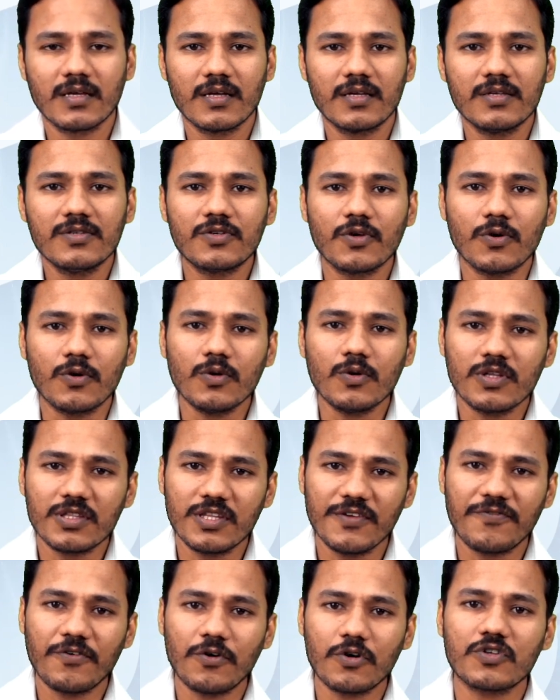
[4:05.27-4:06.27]
So, the
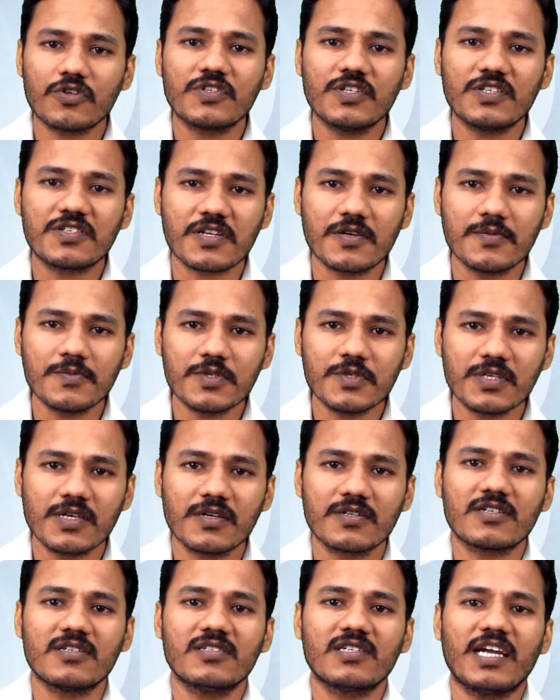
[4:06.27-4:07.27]
photosystems
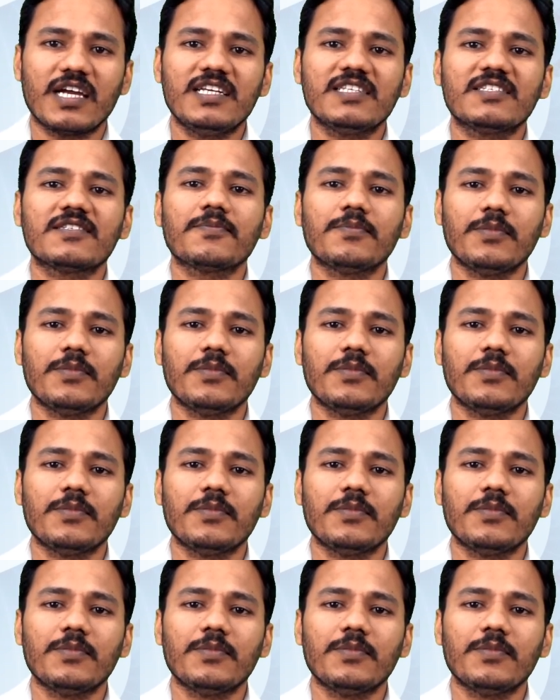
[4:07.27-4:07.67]
contains